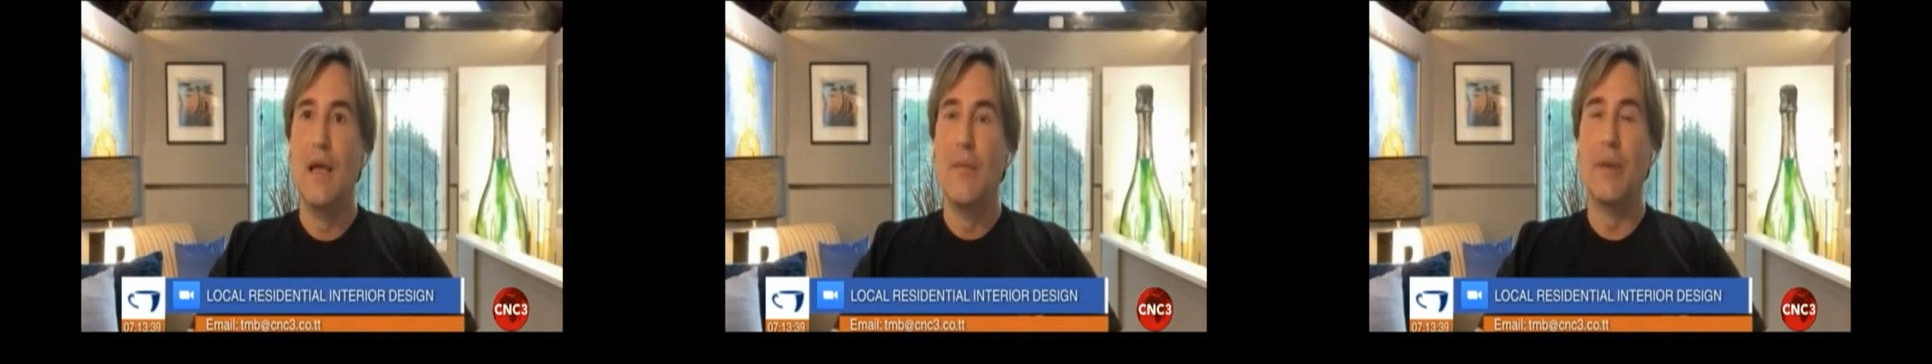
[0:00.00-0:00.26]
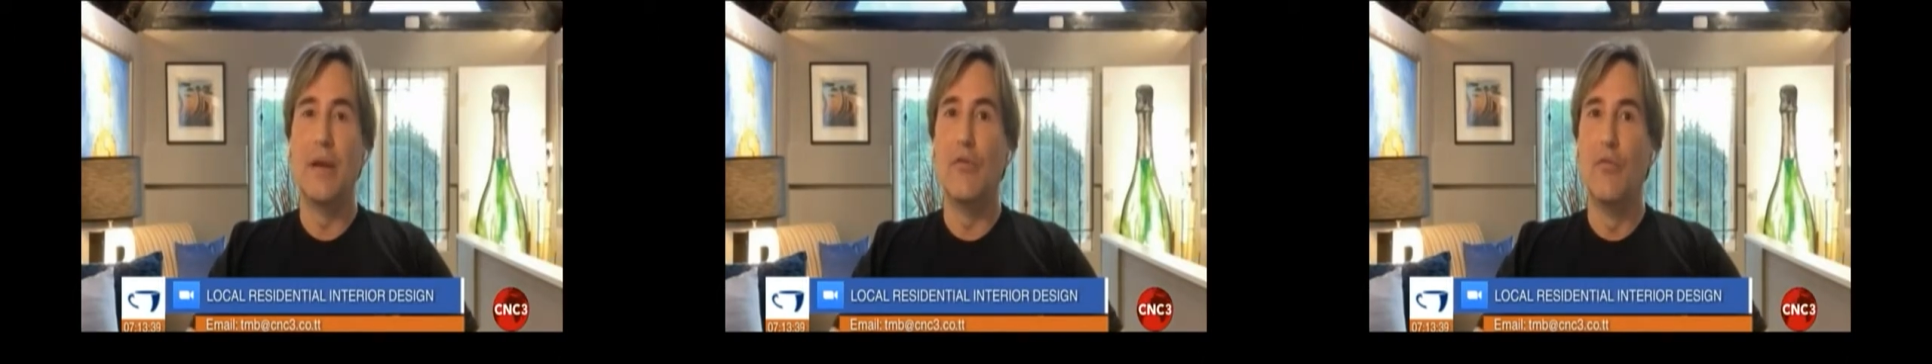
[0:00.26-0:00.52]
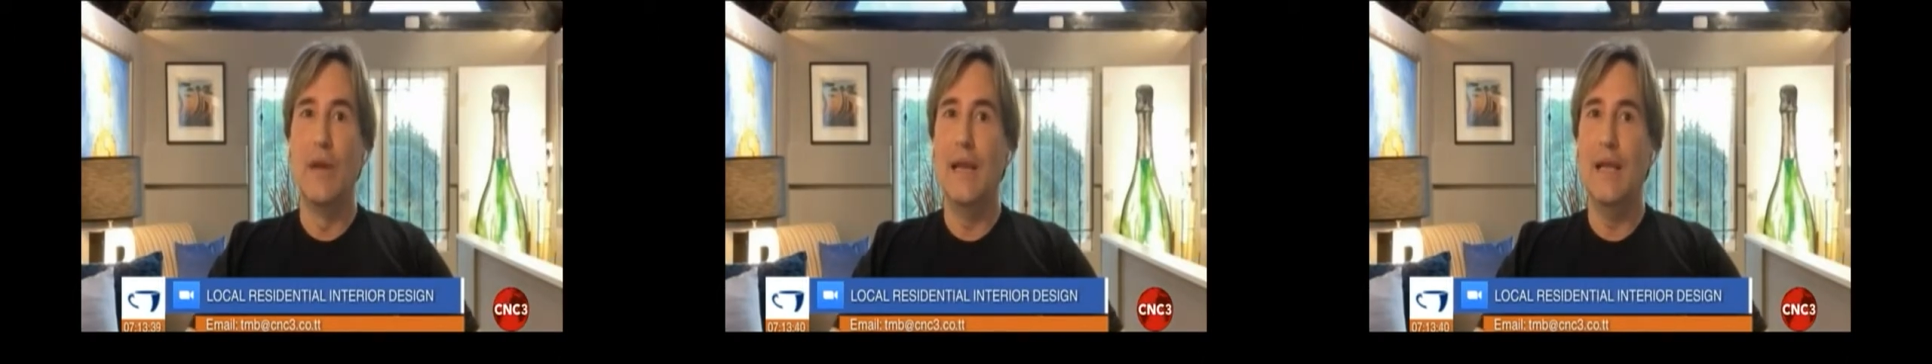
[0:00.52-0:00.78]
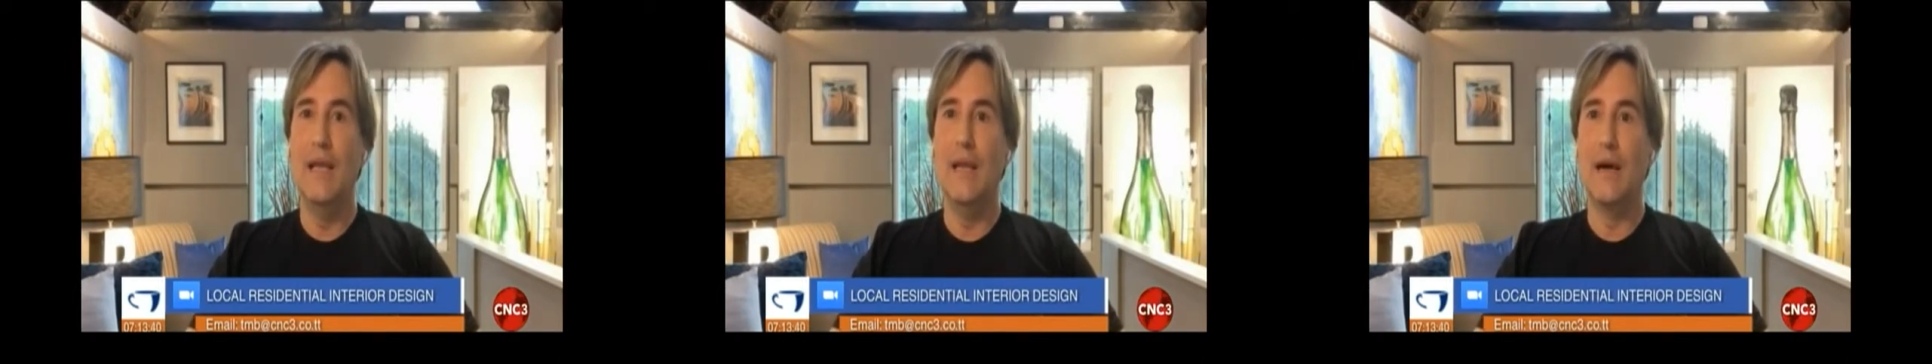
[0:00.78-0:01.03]
But
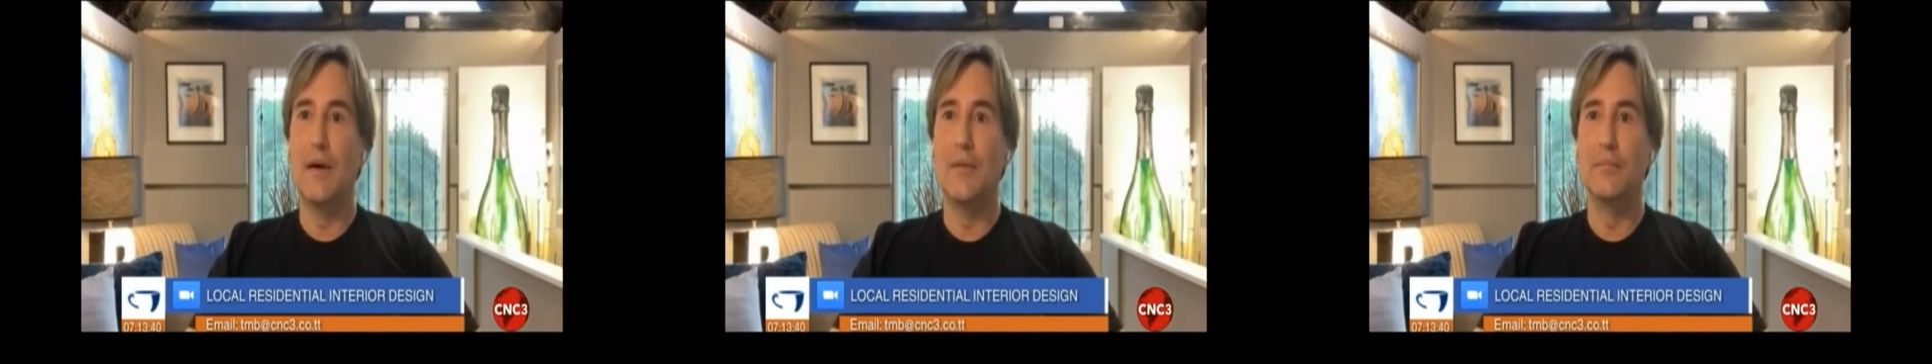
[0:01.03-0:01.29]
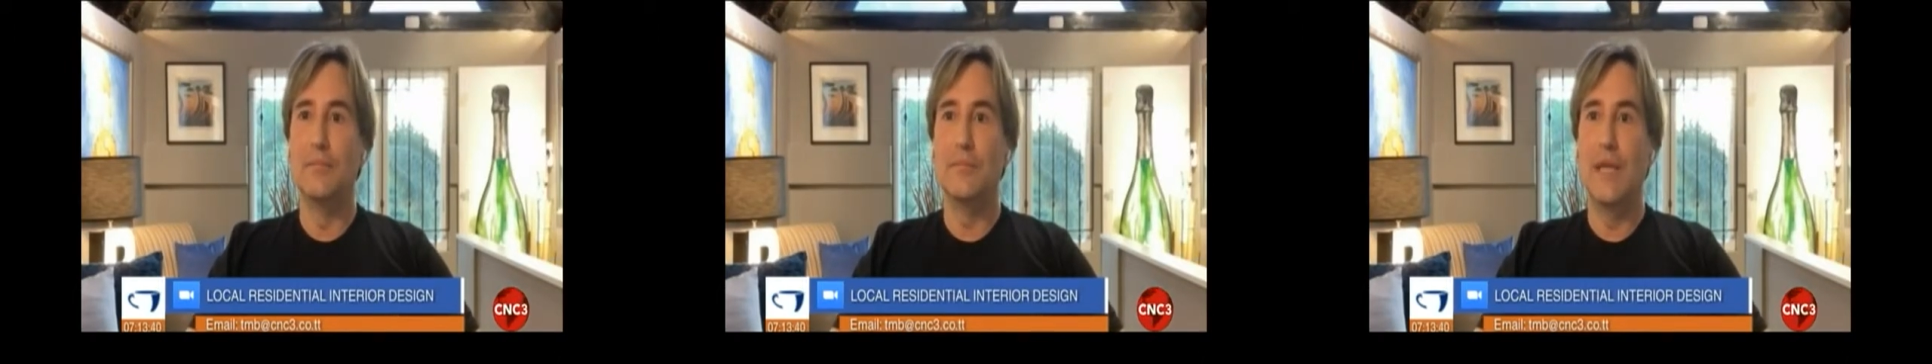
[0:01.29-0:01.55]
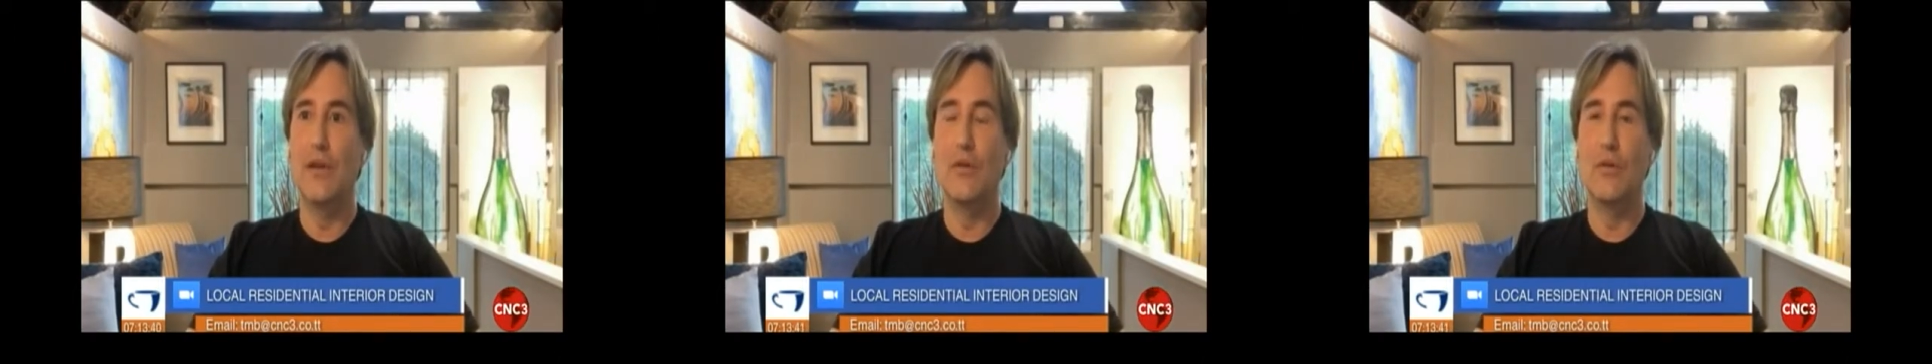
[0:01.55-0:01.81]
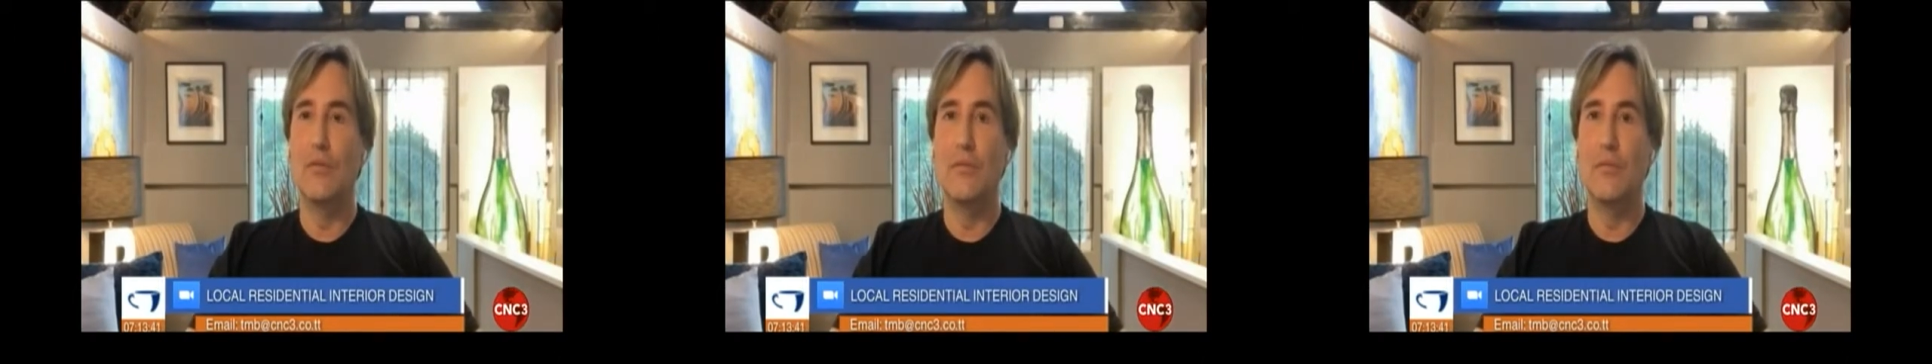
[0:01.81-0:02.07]
really,
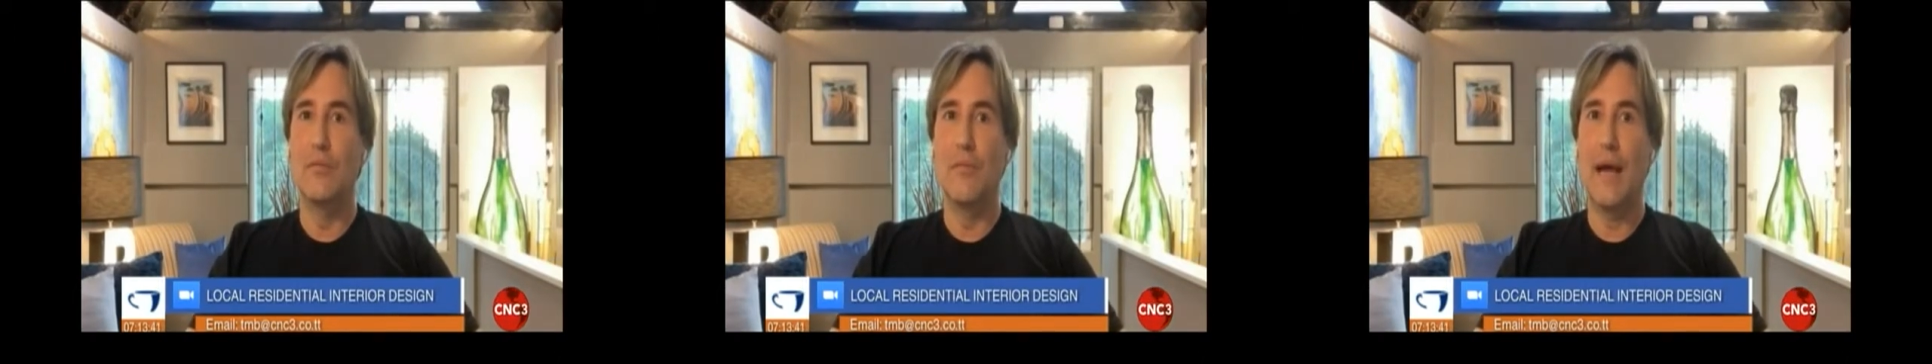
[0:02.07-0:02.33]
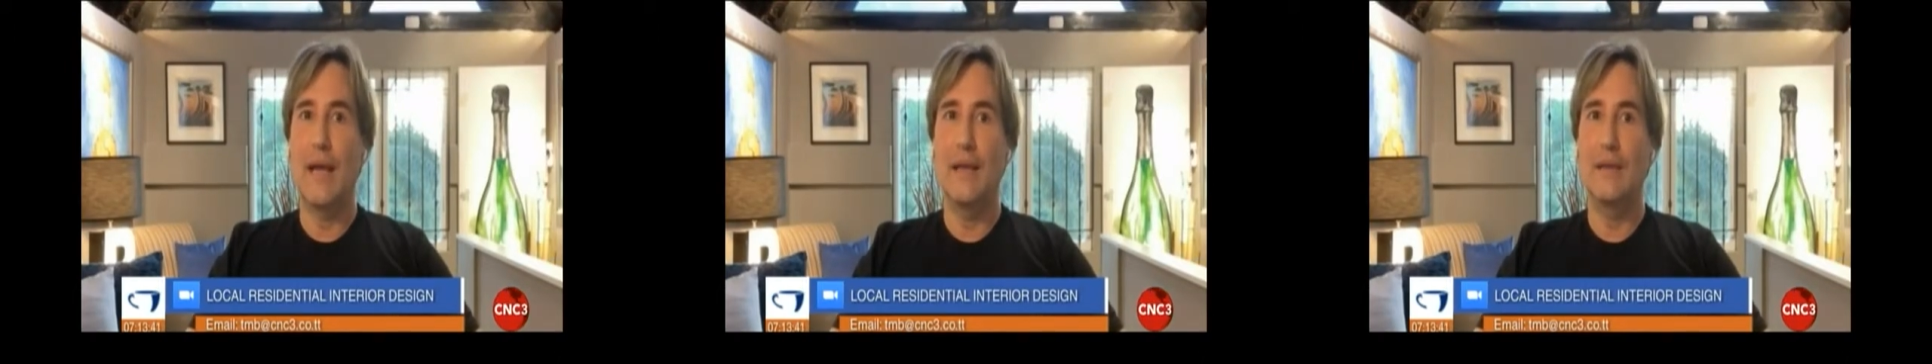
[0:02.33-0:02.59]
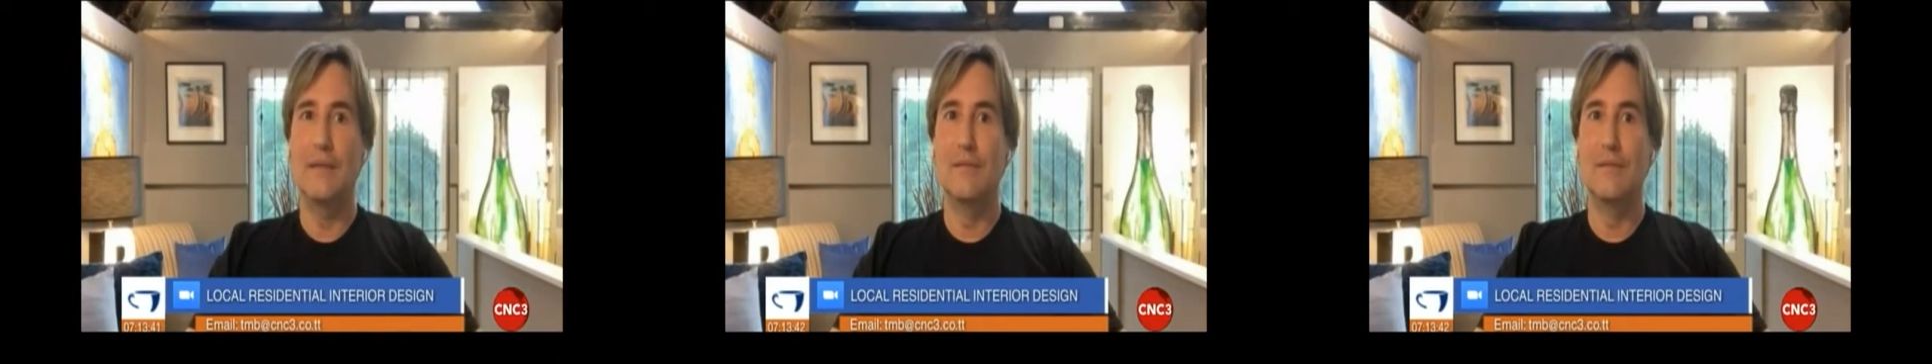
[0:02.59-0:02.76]
my